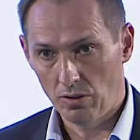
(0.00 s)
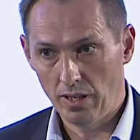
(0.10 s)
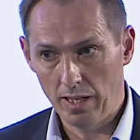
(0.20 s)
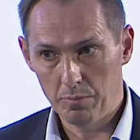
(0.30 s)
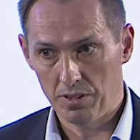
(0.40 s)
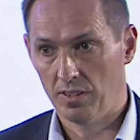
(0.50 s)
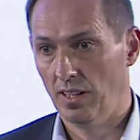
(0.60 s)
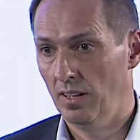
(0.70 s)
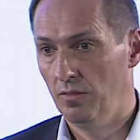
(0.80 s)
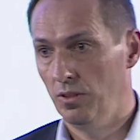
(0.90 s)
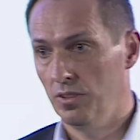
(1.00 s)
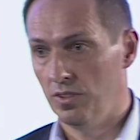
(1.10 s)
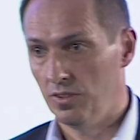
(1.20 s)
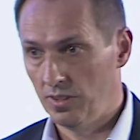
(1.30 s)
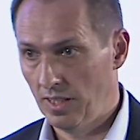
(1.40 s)
hyperscaler
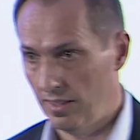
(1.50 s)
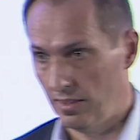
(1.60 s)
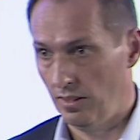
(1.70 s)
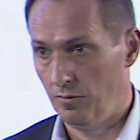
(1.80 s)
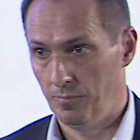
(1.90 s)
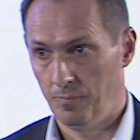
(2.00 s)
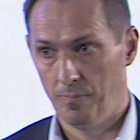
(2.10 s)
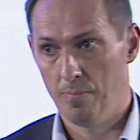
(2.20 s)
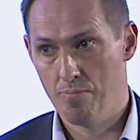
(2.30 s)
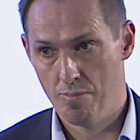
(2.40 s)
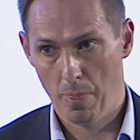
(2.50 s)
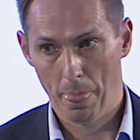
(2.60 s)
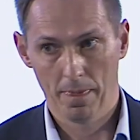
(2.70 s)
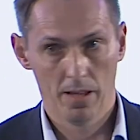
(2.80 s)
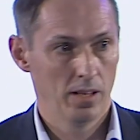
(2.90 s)
versus the other.
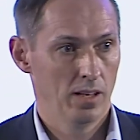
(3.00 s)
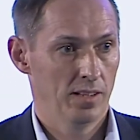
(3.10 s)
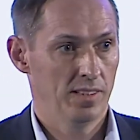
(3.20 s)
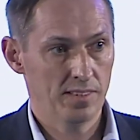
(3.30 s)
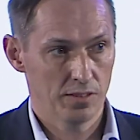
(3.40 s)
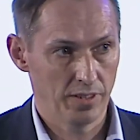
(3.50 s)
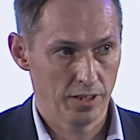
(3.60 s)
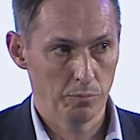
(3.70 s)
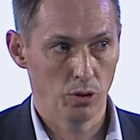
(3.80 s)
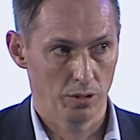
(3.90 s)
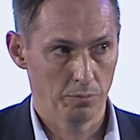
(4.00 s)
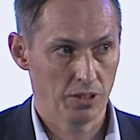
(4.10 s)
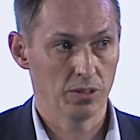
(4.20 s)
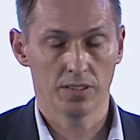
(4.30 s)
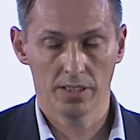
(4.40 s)
This is very important
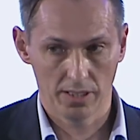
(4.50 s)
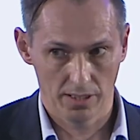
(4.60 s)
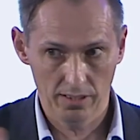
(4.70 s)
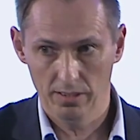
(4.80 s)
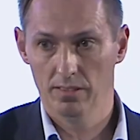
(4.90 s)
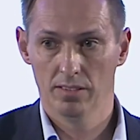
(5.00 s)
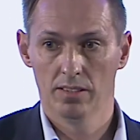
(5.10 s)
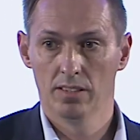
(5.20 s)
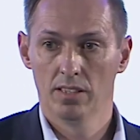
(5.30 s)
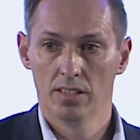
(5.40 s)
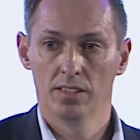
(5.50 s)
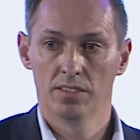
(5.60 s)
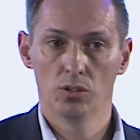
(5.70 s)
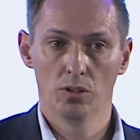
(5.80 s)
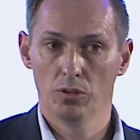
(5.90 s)
because, again,
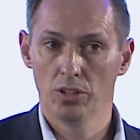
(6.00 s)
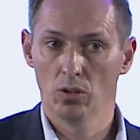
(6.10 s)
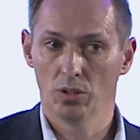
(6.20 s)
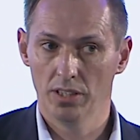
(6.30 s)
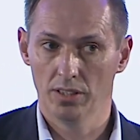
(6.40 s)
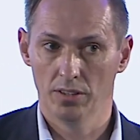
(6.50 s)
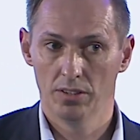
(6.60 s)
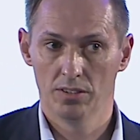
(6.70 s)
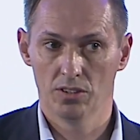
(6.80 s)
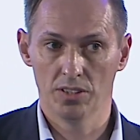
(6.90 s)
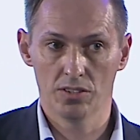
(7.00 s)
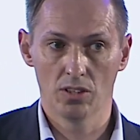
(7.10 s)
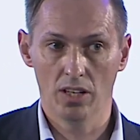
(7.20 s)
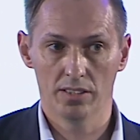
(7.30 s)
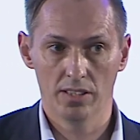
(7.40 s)
to avoid lock-in. So it's
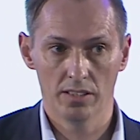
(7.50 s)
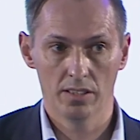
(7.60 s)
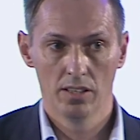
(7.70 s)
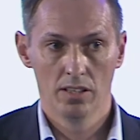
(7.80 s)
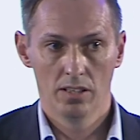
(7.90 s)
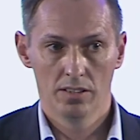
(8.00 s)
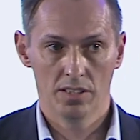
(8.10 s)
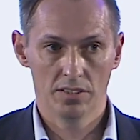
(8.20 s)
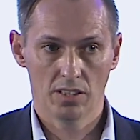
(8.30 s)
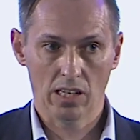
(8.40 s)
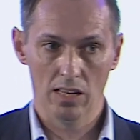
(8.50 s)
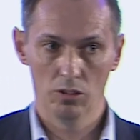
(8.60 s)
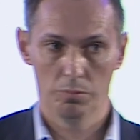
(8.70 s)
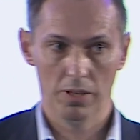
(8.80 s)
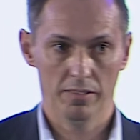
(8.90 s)
not that there is a
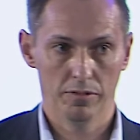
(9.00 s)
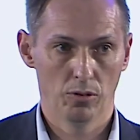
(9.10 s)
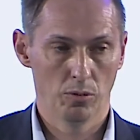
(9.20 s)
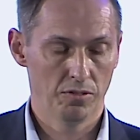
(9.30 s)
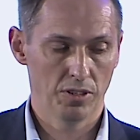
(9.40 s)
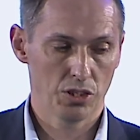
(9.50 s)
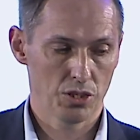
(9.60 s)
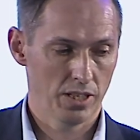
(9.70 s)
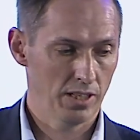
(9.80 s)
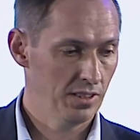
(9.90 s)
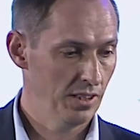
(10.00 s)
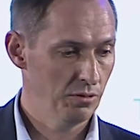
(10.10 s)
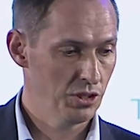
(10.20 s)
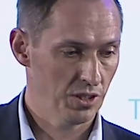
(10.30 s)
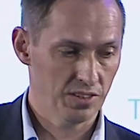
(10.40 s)
Cloud Platform functionality
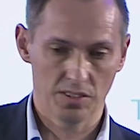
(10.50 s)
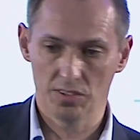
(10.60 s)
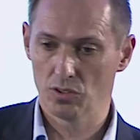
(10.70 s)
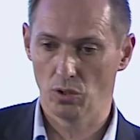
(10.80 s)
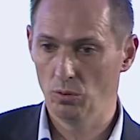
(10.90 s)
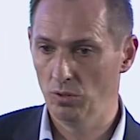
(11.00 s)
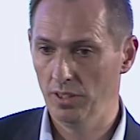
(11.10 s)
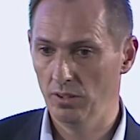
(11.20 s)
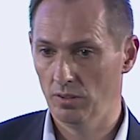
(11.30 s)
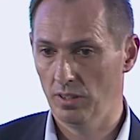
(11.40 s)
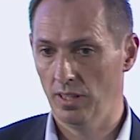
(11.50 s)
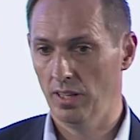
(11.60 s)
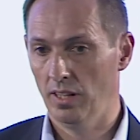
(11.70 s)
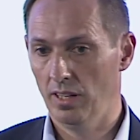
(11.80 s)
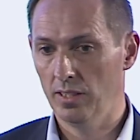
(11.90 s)
which exists only on
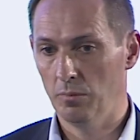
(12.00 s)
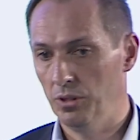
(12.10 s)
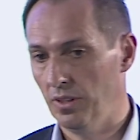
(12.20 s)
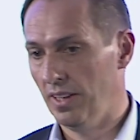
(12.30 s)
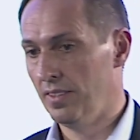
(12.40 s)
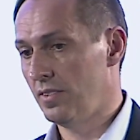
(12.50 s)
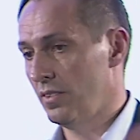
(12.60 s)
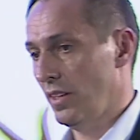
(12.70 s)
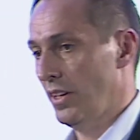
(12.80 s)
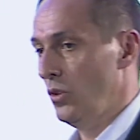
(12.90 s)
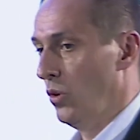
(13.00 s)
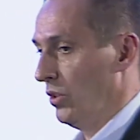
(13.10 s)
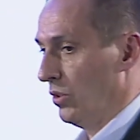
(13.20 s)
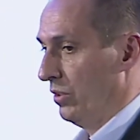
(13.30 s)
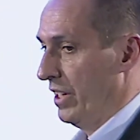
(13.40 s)
AWS and
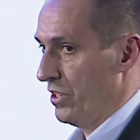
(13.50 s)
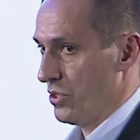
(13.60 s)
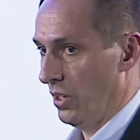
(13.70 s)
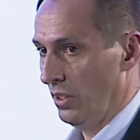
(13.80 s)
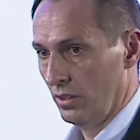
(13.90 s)
not on Azure.